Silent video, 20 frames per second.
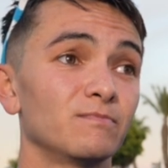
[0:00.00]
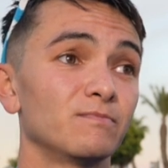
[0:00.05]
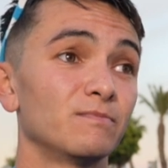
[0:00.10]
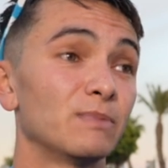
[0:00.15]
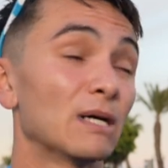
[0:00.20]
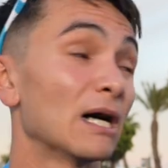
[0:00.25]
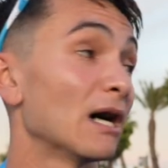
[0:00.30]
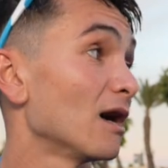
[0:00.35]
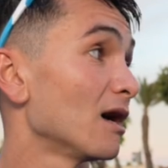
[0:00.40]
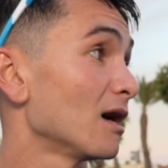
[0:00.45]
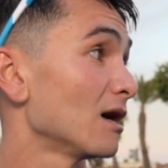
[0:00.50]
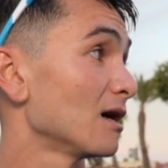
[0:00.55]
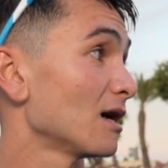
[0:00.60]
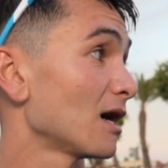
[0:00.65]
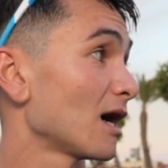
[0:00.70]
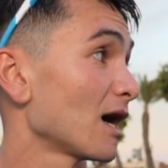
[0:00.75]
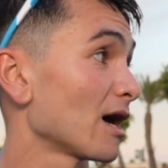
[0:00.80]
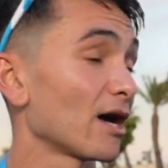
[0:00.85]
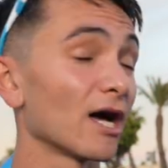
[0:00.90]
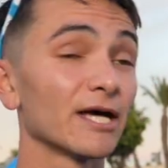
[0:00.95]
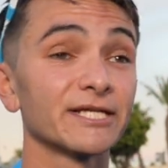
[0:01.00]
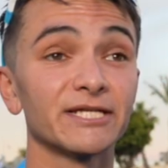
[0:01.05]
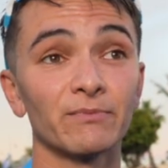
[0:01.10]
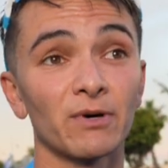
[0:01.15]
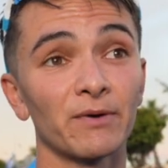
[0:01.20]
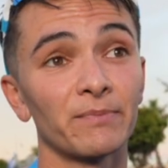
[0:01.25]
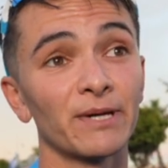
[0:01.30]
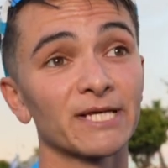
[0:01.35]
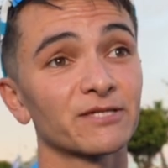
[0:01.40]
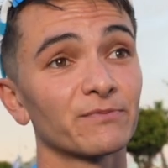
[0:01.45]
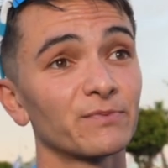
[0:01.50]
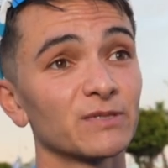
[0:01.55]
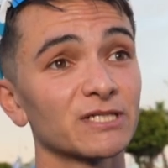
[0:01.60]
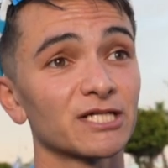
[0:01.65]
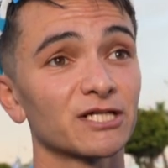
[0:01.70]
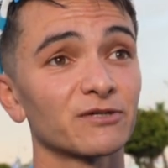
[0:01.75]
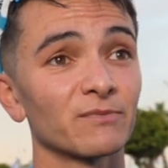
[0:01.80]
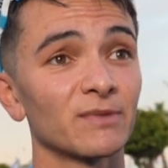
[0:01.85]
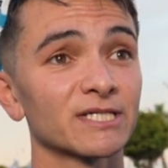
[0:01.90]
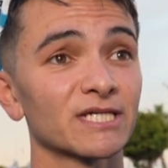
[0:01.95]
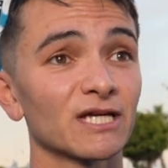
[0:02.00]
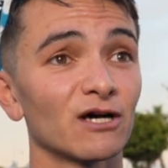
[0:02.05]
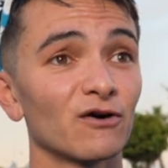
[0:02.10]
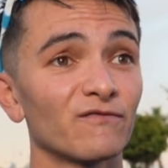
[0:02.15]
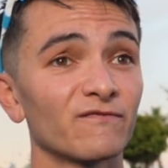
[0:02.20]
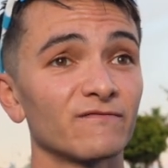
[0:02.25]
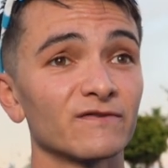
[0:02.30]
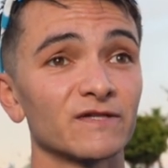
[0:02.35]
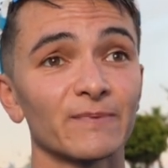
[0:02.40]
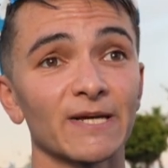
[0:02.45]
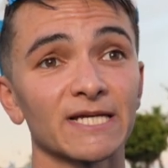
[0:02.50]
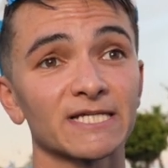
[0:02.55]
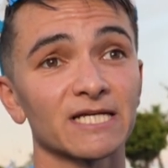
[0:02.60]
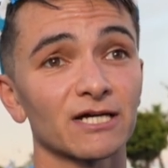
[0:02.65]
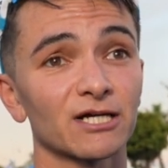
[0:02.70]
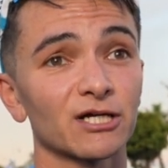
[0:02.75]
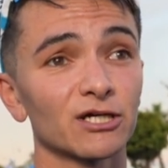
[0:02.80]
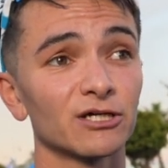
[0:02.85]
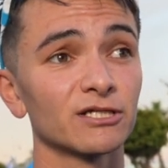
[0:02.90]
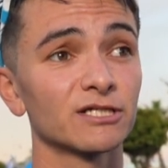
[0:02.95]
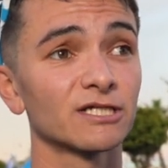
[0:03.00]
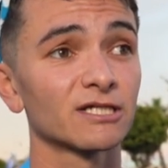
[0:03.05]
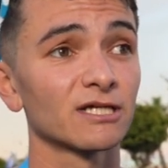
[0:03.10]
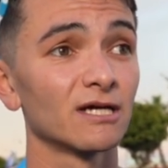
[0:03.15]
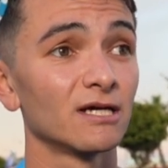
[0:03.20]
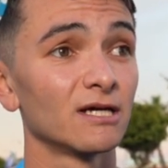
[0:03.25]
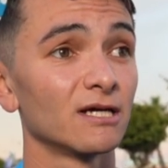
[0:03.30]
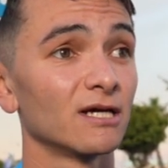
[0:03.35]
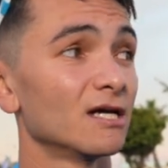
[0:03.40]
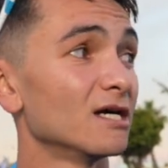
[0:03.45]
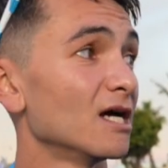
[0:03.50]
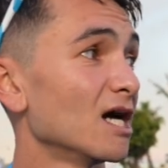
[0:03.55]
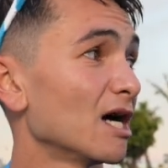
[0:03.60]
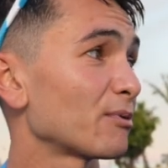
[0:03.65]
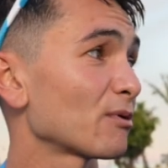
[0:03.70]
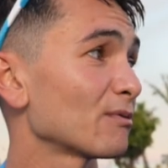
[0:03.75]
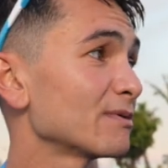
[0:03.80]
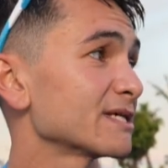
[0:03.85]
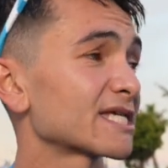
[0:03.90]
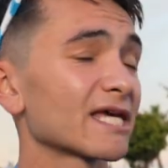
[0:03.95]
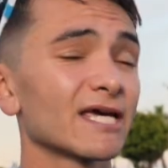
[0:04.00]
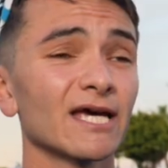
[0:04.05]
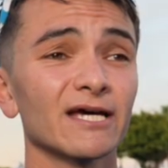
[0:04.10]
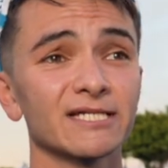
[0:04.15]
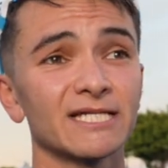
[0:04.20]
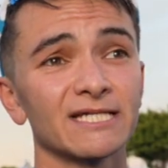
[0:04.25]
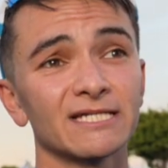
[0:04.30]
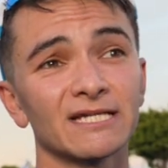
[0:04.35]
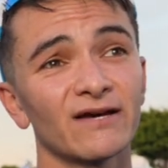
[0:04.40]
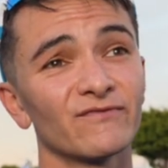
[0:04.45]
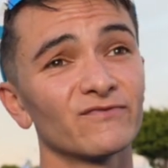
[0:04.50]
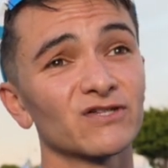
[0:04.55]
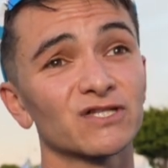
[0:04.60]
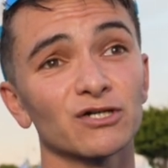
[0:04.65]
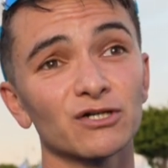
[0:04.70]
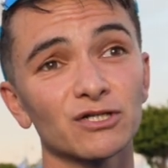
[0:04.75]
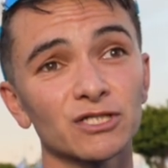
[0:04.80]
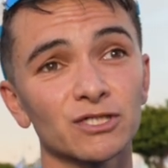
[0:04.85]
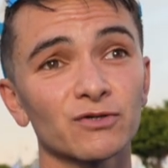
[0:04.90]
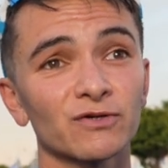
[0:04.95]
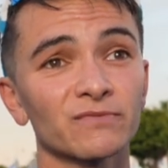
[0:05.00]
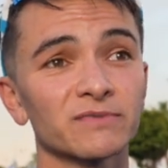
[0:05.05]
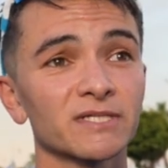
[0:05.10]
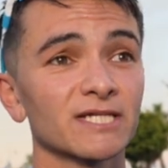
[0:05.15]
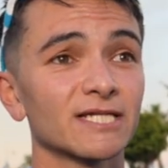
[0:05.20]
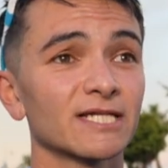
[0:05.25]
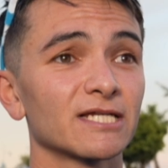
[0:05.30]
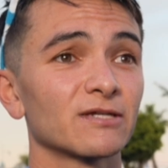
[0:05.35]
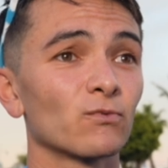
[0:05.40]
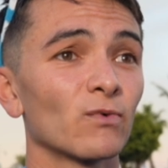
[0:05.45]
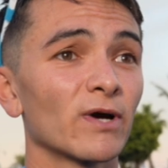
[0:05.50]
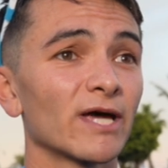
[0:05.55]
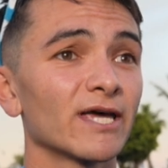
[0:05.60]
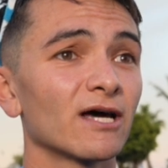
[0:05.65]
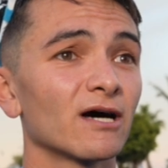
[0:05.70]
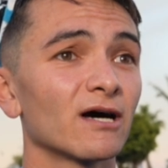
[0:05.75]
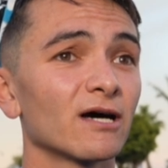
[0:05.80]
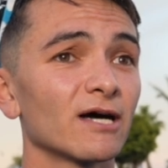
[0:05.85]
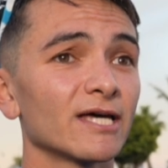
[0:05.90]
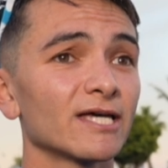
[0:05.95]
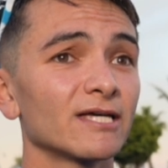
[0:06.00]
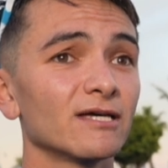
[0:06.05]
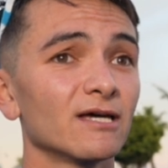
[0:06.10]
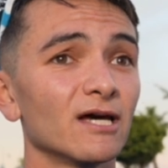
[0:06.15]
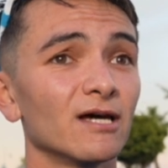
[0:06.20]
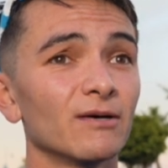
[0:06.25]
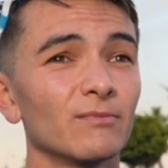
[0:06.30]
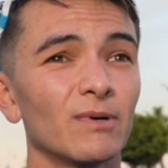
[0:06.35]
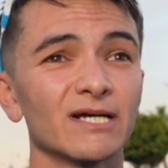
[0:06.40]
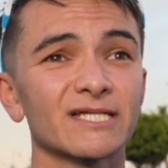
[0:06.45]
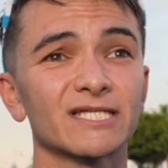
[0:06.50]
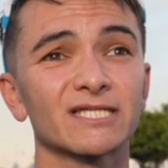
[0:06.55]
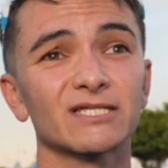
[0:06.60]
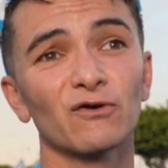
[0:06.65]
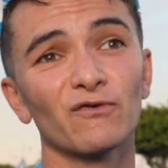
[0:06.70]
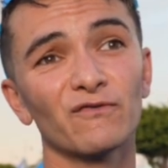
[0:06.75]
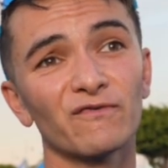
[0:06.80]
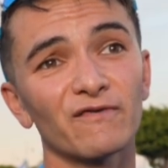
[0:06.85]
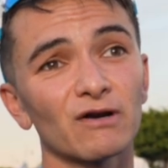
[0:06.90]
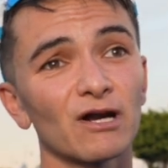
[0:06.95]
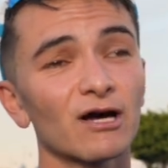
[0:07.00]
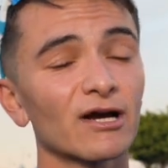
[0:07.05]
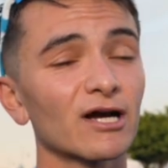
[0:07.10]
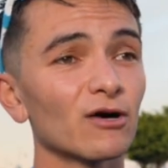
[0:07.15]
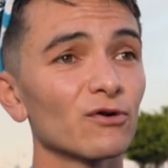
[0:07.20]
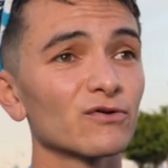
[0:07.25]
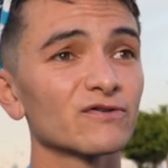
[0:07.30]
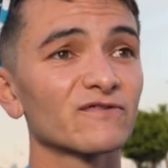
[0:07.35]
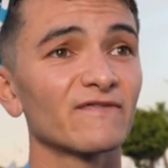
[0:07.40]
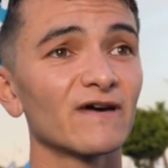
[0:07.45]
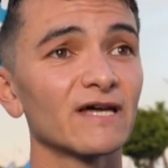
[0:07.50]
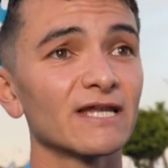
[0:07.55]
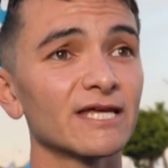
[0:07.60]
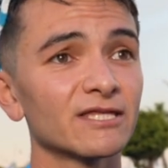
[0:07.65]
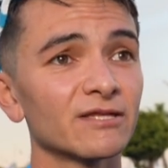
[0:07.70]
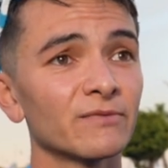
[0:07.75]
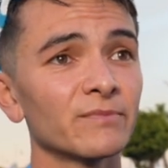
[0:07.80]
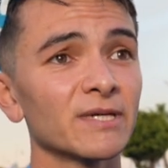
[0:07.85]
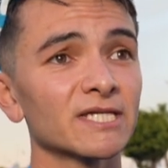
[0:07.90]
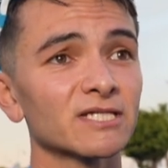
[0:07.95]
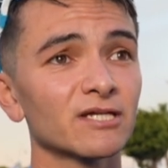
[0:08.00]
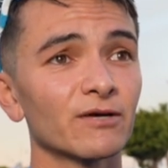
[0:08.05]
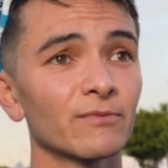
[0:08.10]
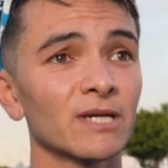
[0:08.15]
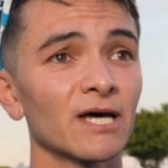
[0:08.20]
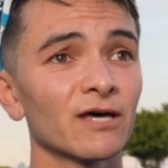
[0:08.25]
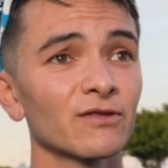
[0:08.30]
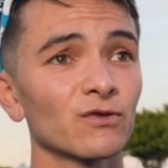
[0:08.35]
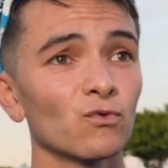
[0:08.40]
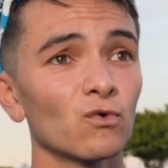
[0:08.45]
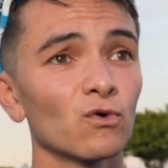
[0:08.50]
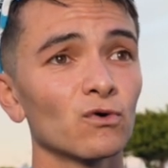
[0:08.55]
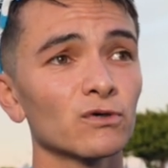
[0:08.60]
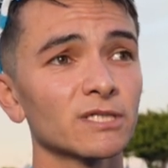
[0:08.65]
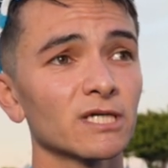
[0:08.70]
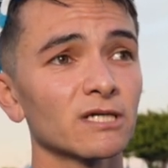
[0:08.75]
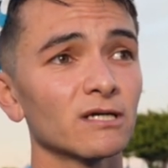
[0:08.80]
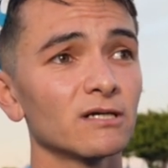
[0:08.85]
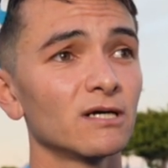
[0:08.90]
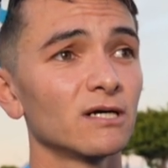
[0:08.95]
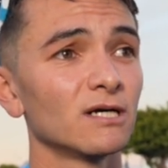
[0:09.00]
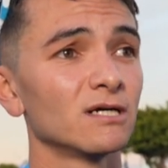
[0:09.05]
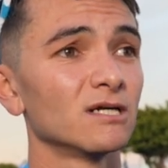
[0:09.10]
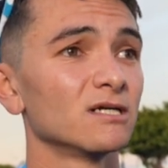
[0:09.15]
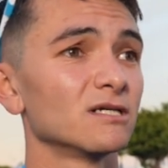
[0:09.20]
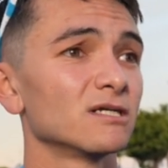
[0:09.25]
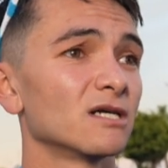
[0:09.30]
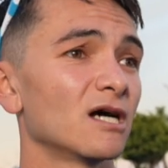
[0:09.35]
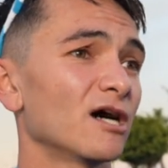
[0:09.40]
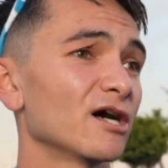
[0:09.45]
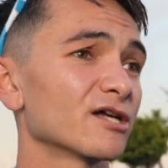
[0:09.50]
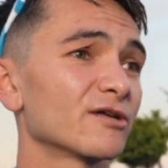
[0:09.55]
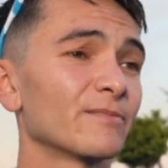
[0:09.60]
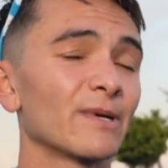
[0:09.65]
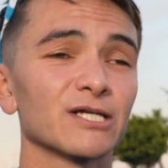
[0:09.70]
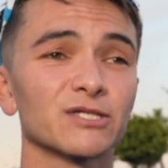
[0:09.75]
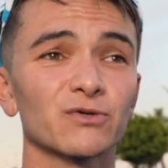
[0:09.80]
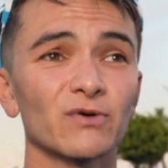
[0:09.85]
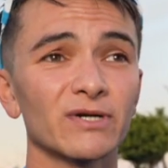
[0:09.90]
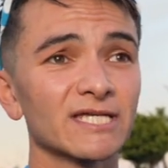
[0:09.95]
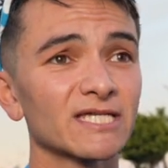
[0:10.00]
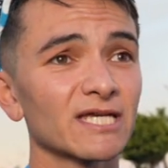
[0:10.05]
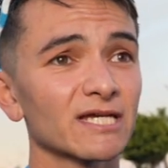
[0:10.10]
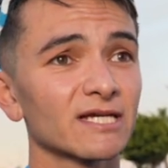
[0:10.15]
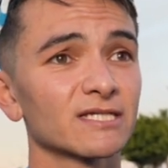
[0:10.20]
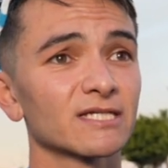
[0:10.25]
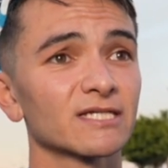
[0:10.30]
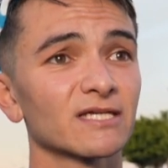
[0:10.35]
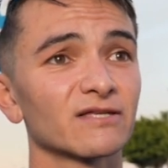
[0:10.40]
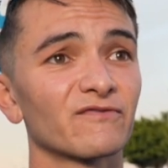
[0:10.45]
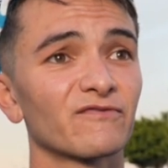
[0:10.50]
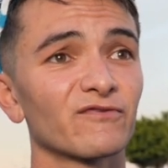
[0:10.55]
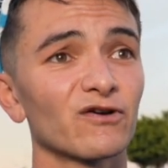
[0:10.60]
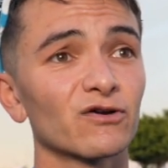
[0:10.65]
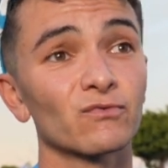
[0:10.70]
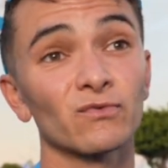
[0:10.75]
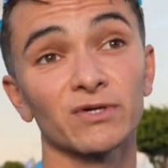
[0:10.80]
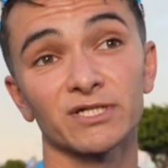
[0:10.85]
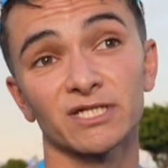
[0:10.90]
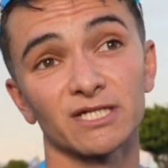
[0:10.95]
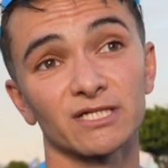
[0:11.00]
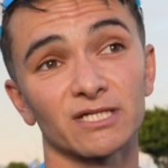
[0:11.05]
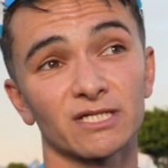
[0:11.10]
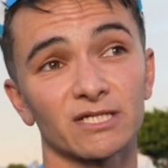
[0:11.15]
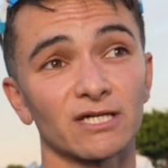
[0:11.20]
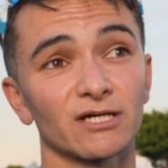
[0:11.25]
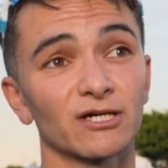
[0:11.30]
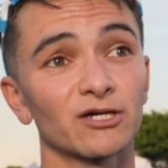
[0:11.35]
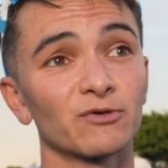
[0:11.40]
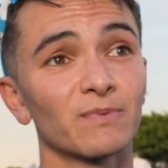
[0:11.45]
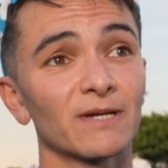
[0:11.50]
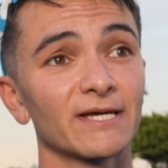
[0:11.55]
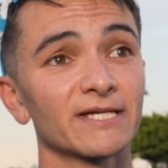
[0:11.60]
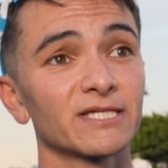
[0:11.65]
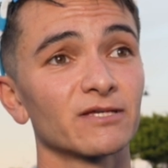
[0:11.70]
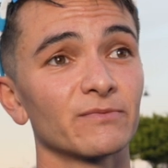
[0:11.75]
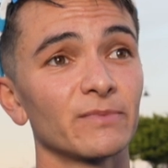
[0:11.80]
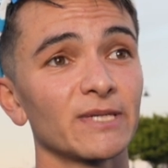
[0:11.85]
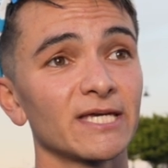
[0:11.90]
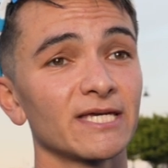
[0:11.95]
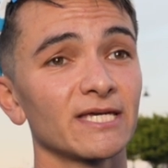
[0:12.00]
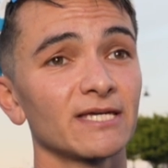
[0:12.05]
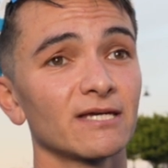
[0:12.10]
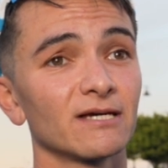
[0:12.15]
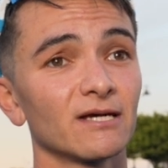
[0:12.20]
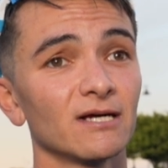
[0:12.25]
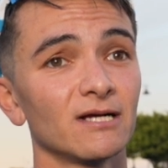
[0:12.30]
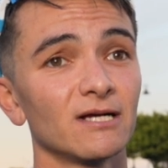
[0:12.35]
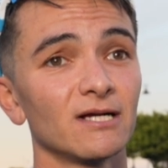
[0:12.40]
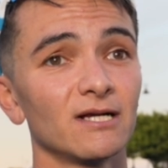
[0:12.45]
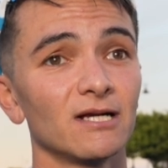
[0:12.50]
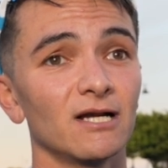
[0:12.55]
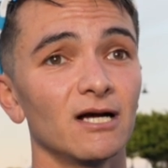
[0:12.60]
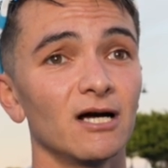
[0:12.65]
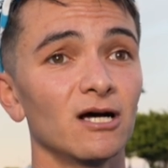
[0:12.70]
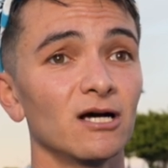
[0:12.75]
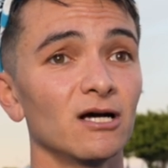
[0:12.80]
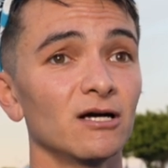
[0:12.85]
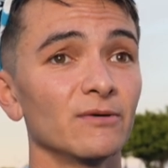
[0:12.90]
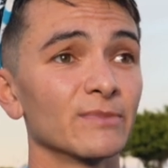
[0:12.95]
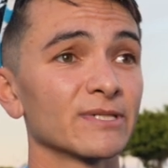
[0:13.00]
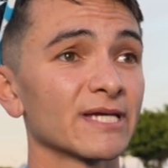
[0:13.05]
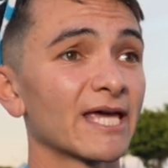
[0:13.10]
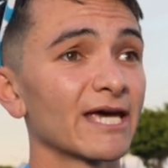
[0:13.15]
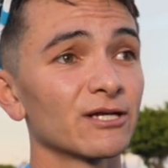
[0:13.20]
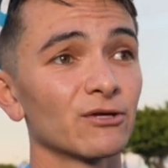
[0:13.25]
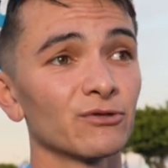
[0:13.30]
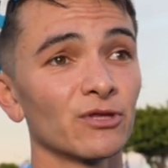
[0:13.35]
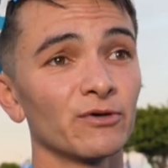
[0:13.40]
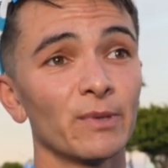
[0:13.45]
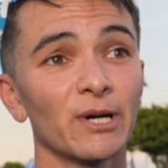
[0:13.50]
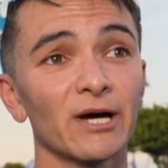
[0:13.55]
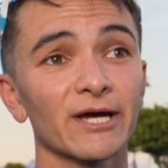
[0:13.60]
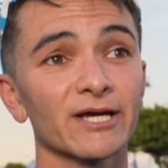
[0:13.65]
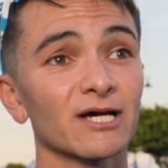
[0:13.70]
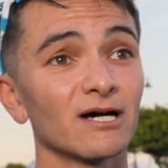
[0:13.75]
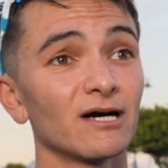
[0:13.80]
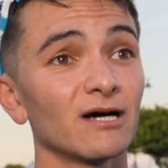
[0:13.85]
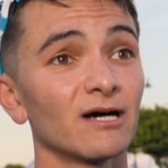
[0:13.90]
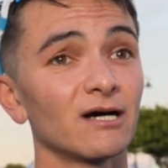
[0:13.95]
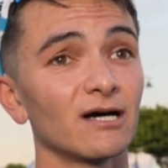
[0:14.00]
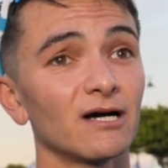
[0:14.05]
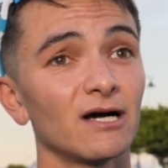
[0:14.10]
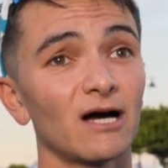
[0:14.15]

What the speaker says: but I did my best to position myself as best I could. Probably say I didn't have as good a swim as I did in Way High, but I still felt like I was fairly in the mix coming out of the water. I had about 20 seconds to the front, which is a good place to be. And getting on the bike, I